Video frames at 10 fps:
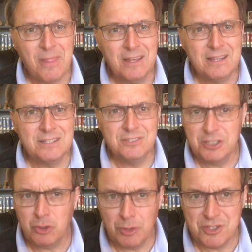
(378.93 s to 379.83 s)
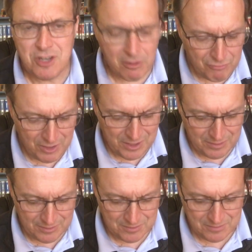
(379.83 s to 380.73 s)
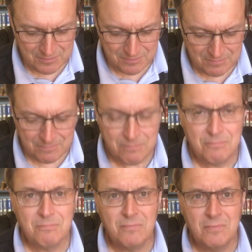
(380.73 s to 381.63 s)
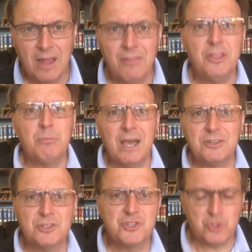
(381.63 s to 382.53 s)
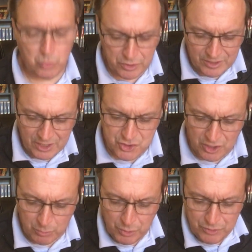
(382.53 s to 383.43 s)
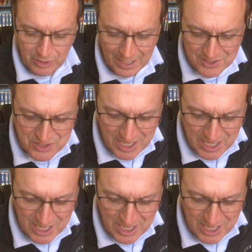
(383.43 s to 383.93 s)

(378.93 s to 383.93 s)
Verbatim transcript: uh, decrease our faith? I think back to the story that I shared with you last